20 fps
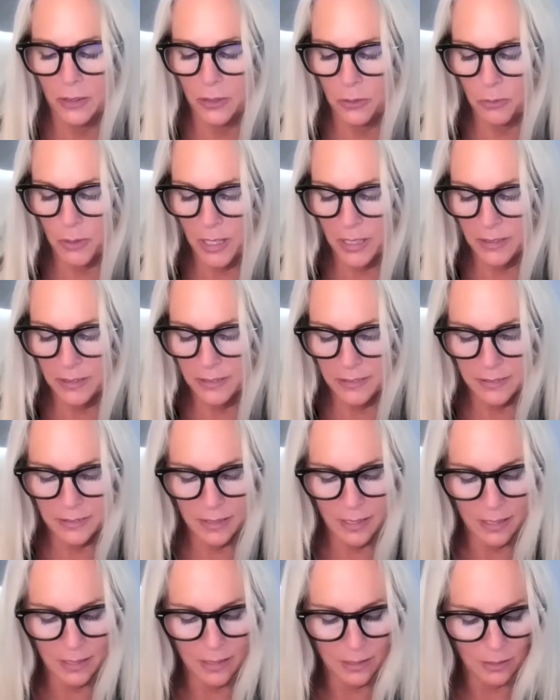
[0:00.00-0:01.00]
threads
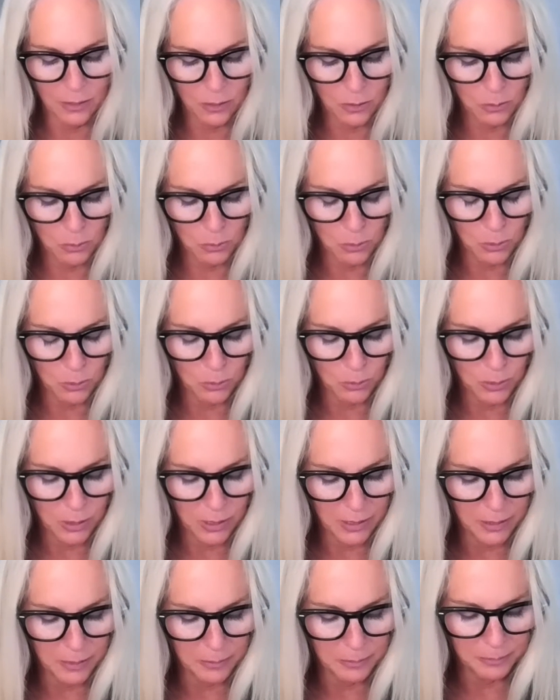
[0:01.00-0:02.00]

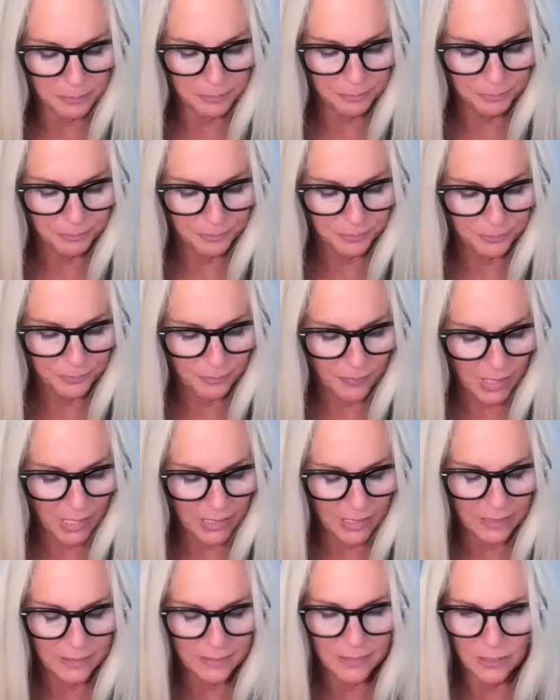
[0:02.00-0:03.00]
through I
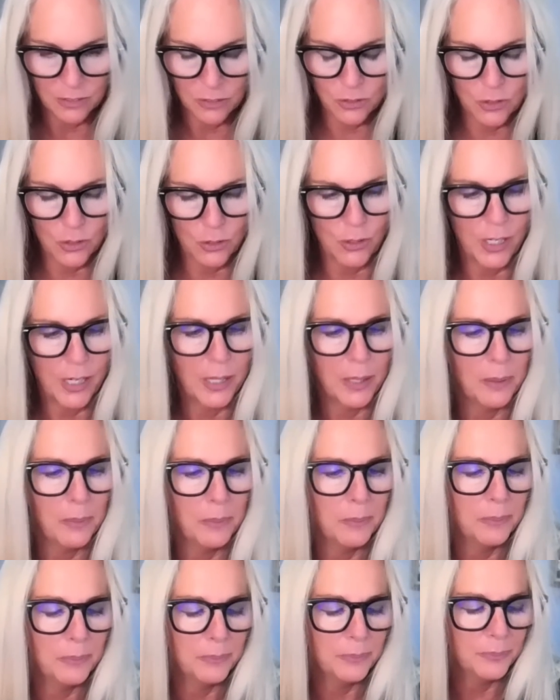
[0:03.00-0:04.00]
guess
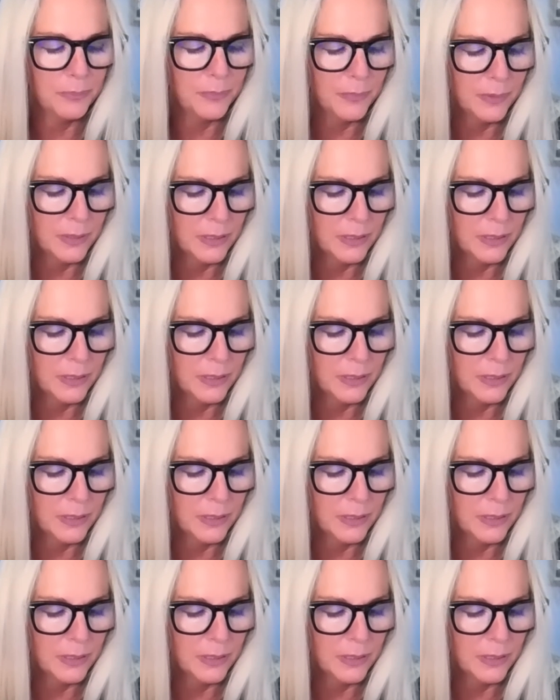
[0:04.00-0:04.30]
Instagram,